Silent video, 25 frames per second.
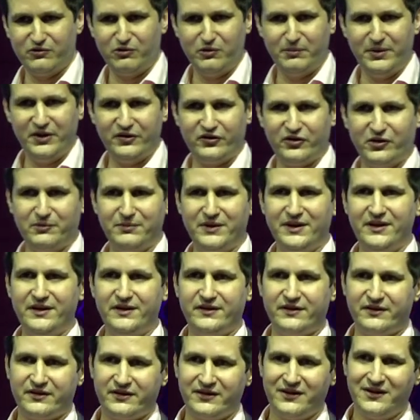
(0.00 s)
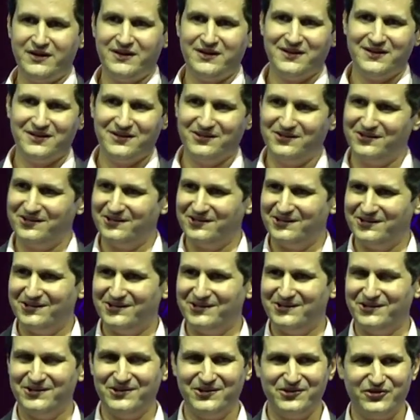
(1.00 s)
there will be some heat,
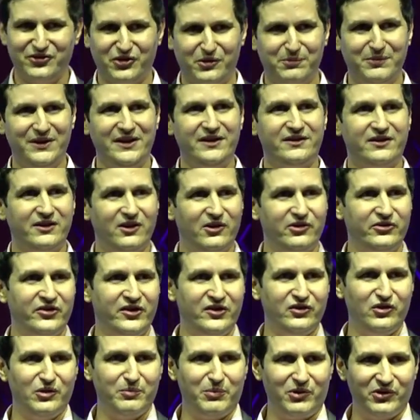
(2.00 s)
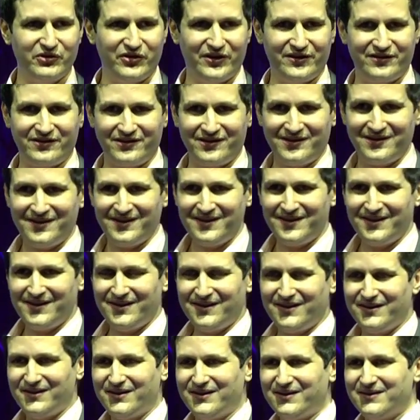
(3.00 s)
uh, some heat loss in the process
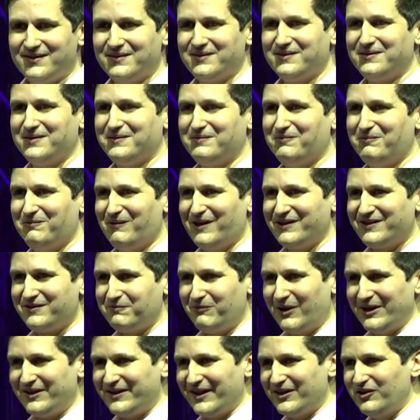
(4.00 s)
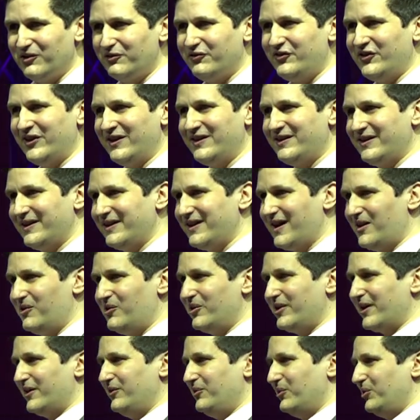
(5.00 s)
what, what kind of thinking,
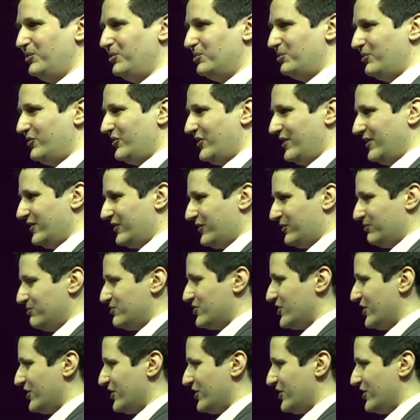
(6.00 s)
how can you use this to